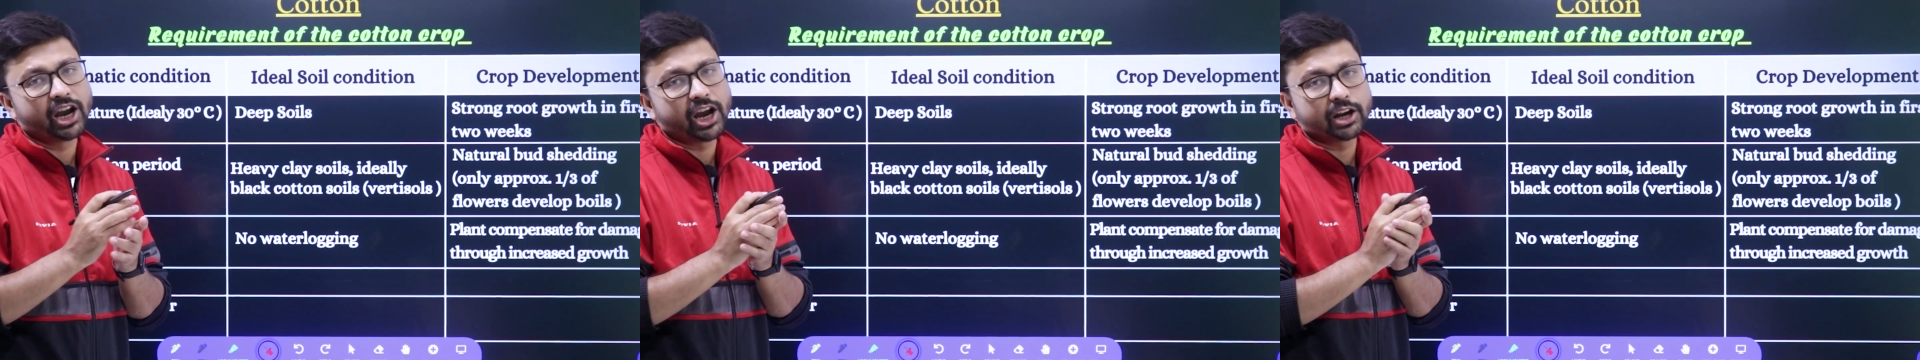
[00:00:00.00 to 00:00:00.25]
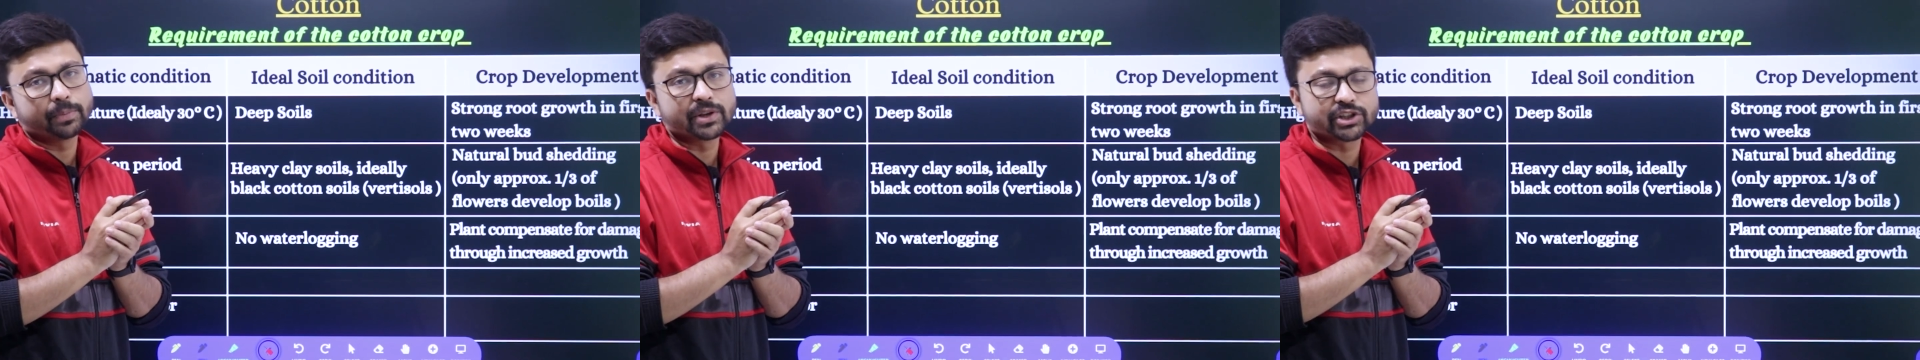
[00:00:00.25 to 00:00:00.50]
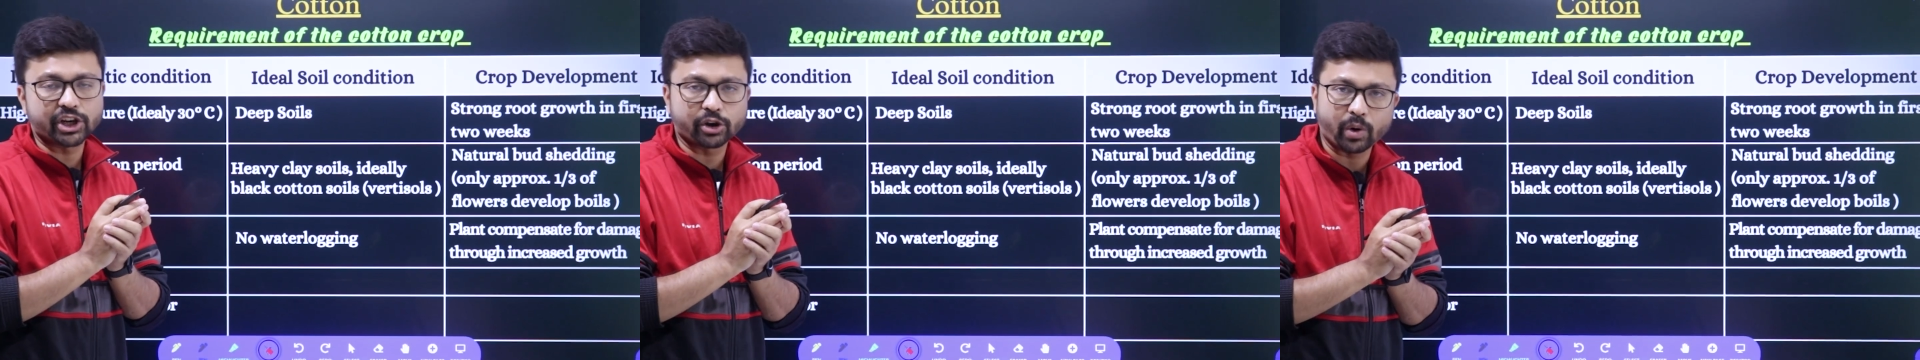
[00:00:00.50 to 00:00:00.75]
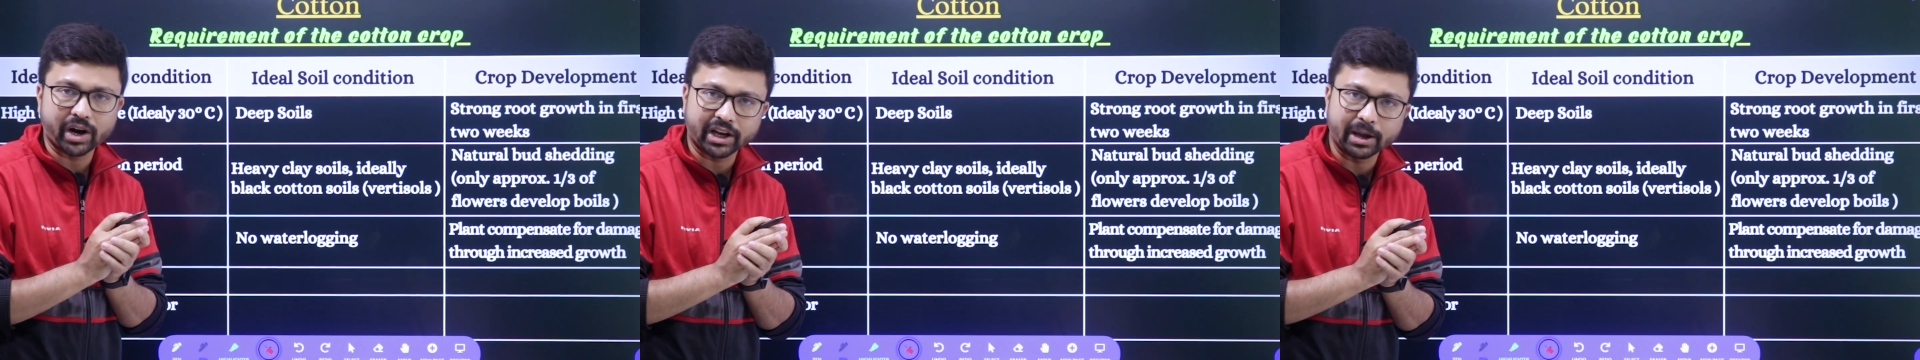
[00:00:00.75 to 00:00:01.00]
It means
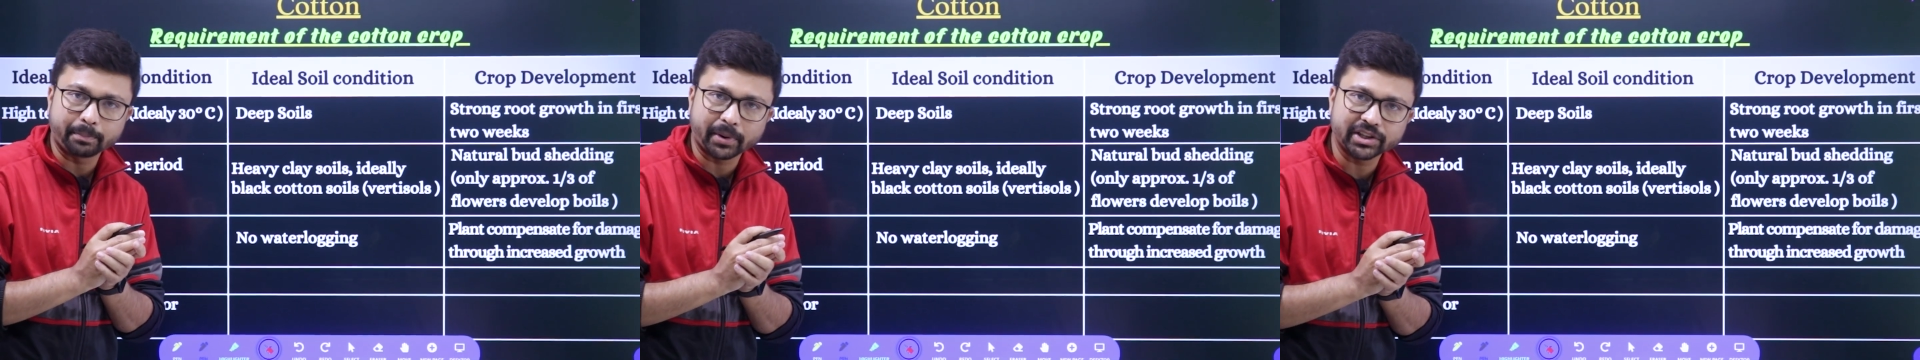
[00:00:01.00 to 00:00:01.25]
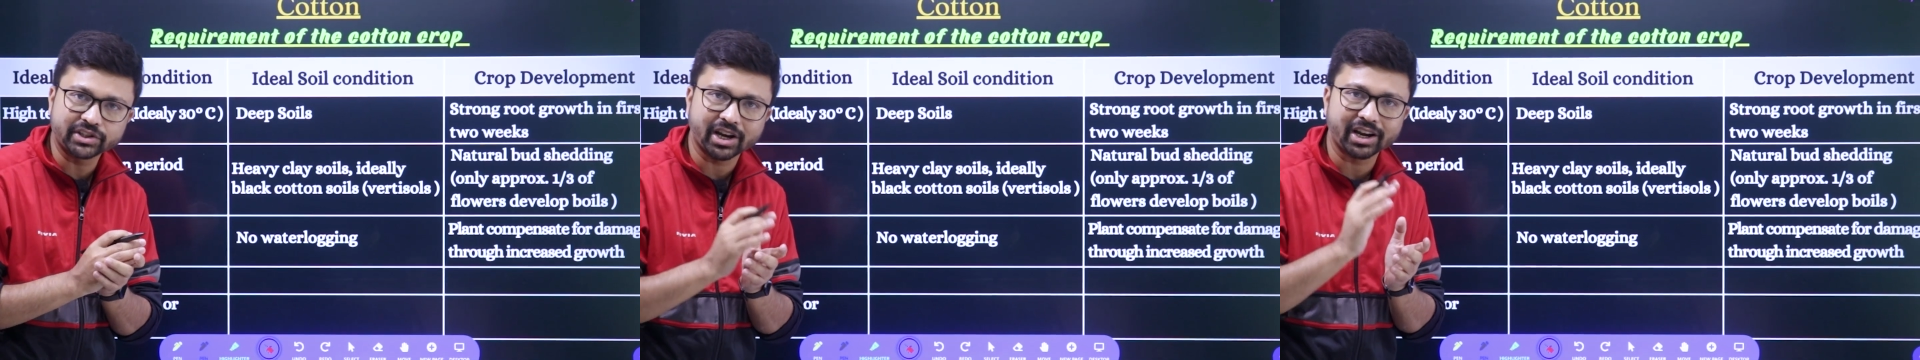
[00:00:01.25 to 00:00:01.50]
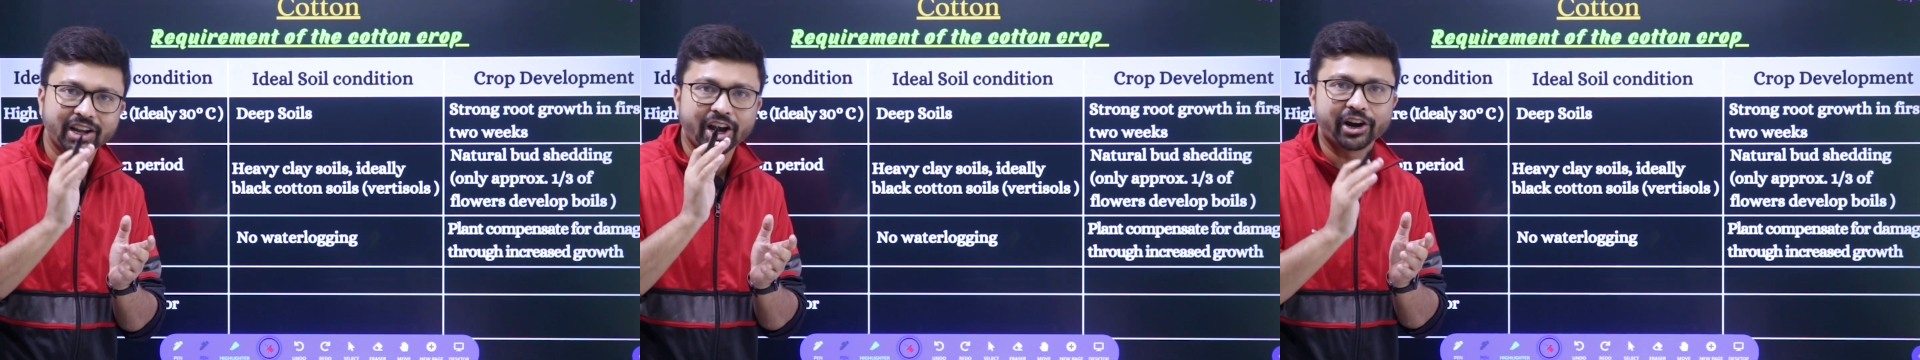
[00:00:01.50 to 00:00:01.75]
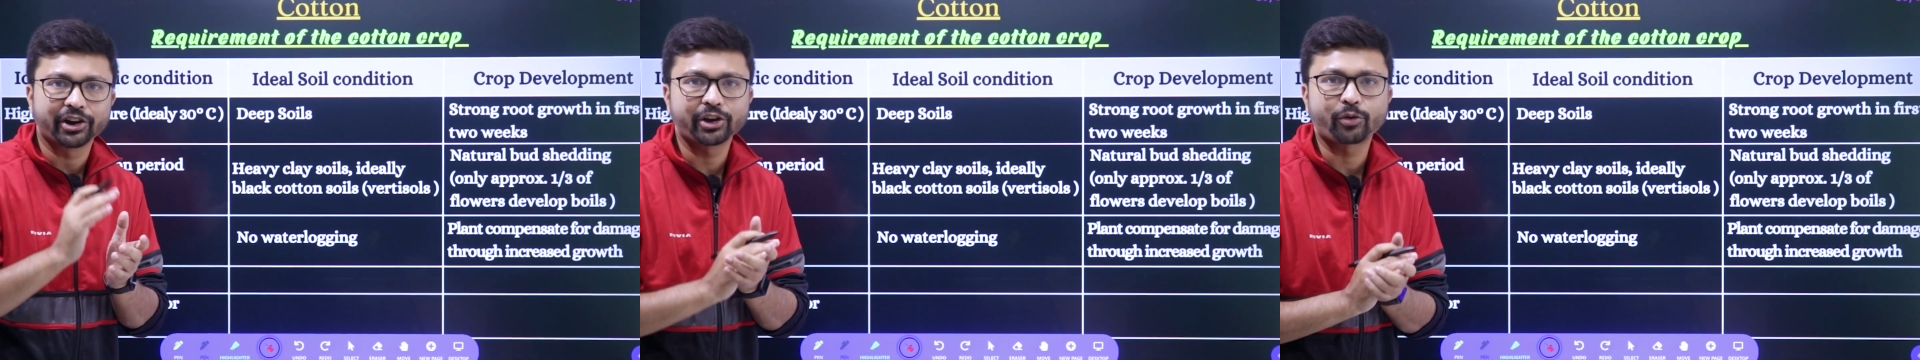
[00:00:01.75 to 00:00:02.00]
required temperature,
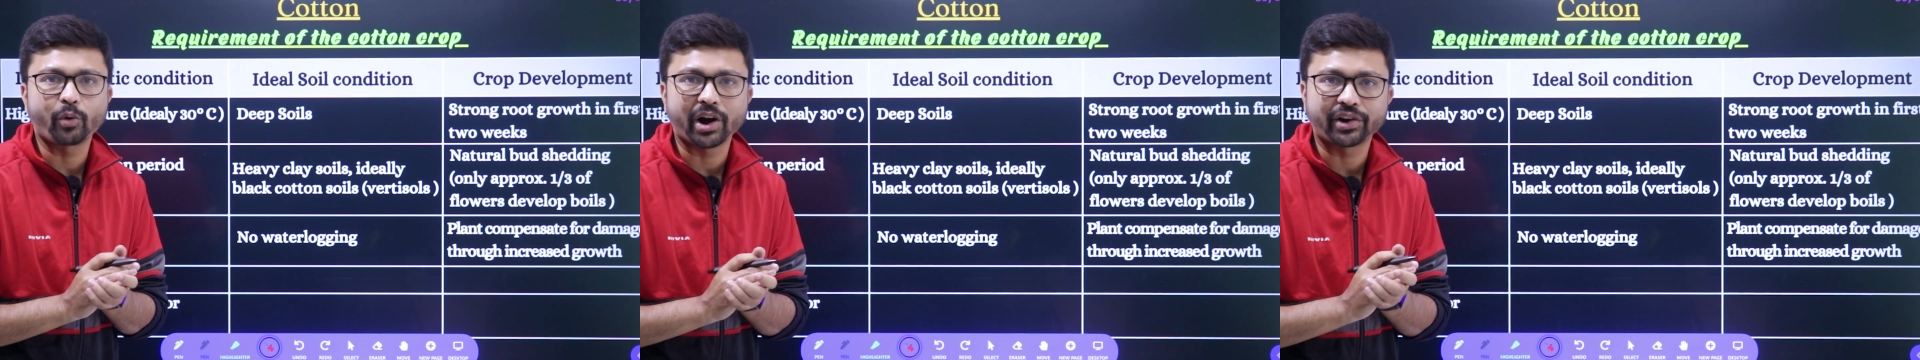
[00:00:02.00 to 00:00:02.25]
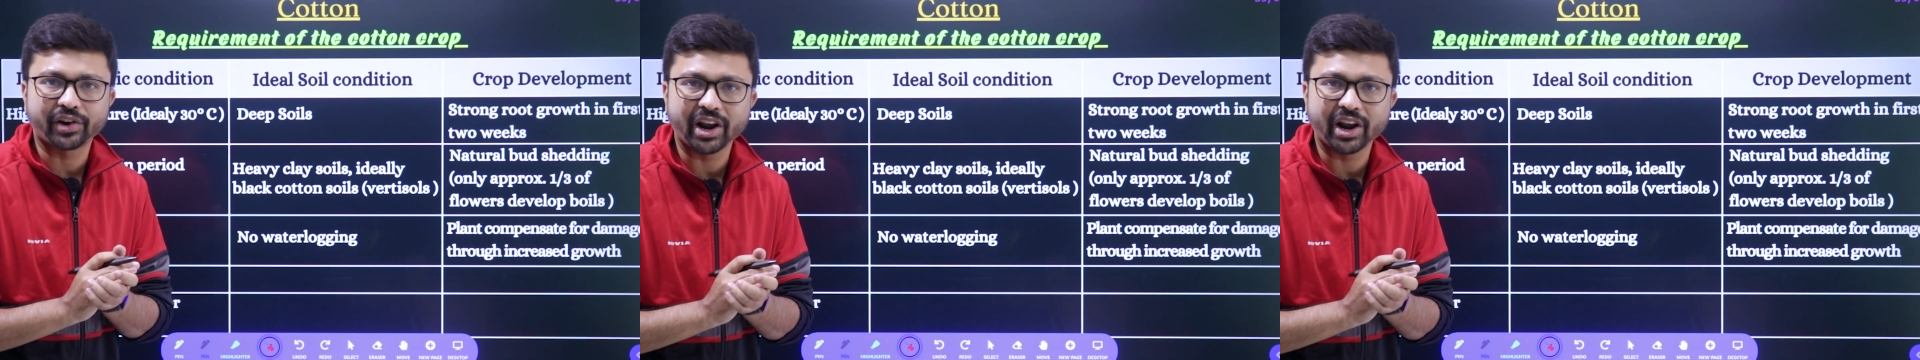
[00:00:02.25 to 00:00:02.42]
required